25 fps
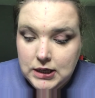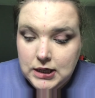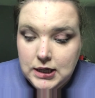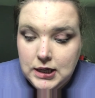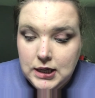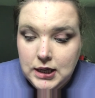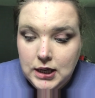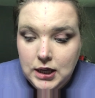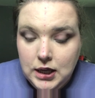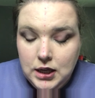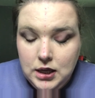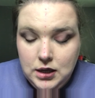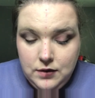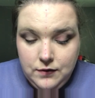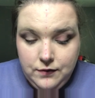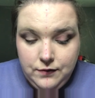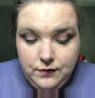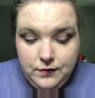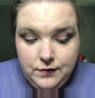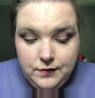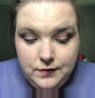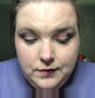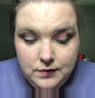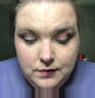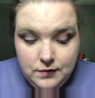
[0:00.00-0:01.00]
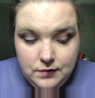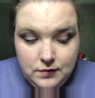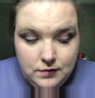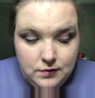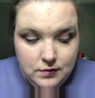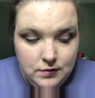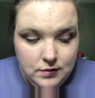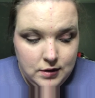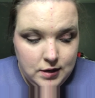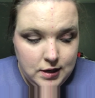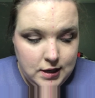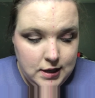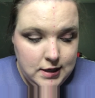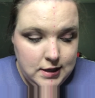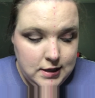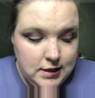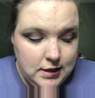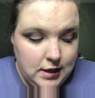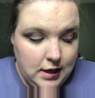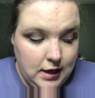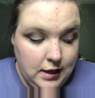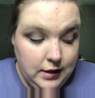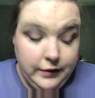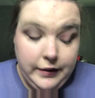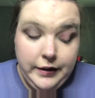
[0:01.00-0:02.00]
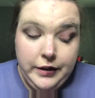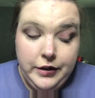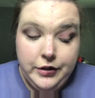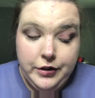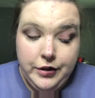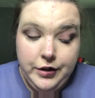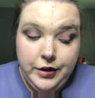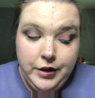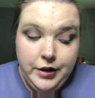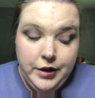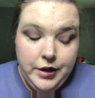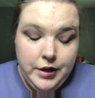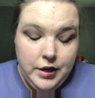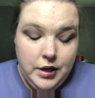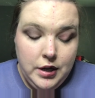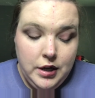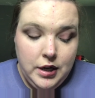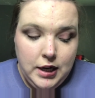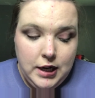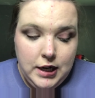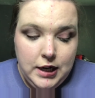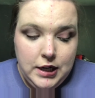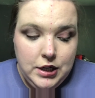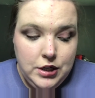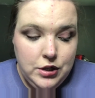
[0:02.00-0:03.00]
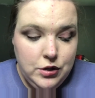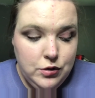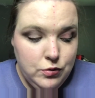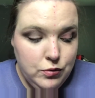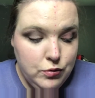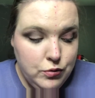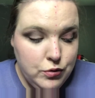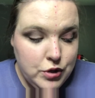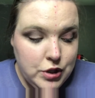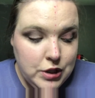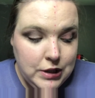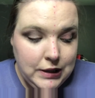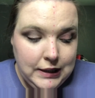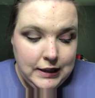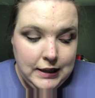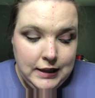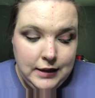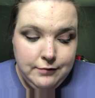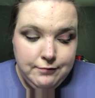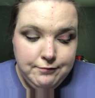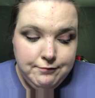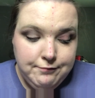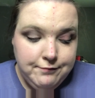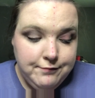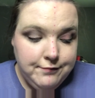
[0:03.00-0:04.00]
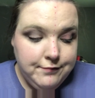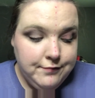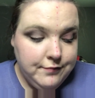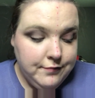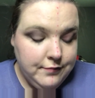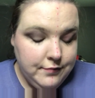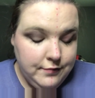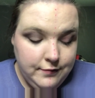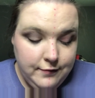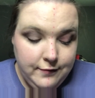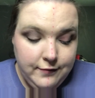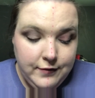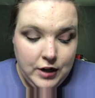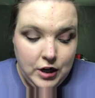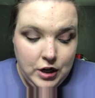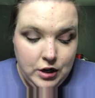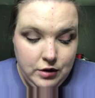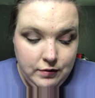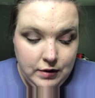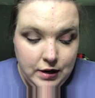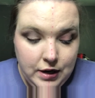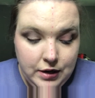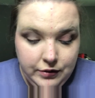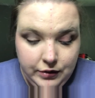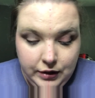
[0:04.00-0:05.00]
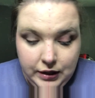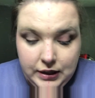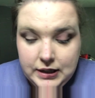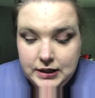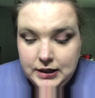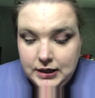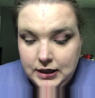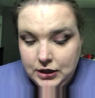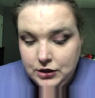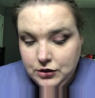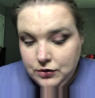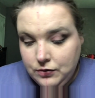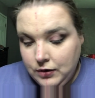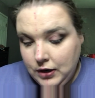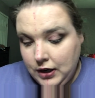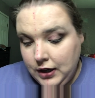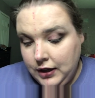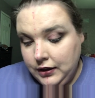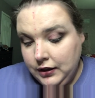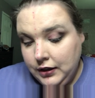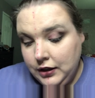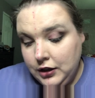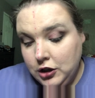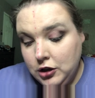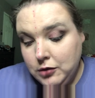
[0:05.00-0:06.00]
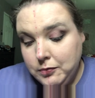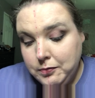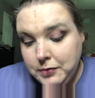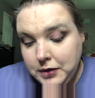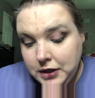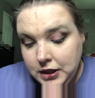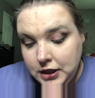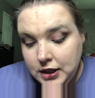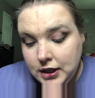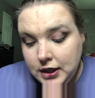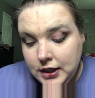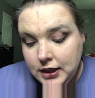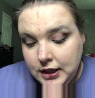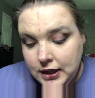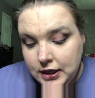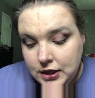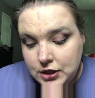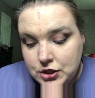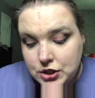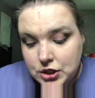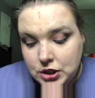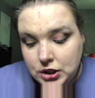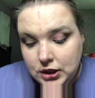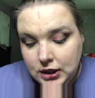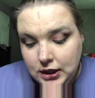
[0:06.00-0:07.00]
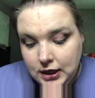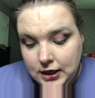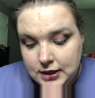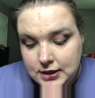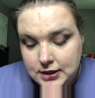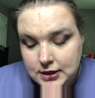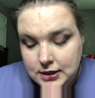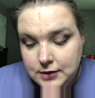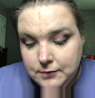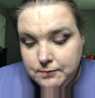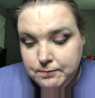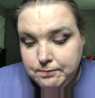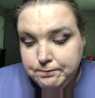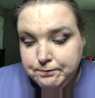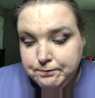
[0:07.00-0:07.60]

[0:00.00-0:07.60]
If I did eyeliner. I usually, very rarely did I do eyeliner, but occasionally I did.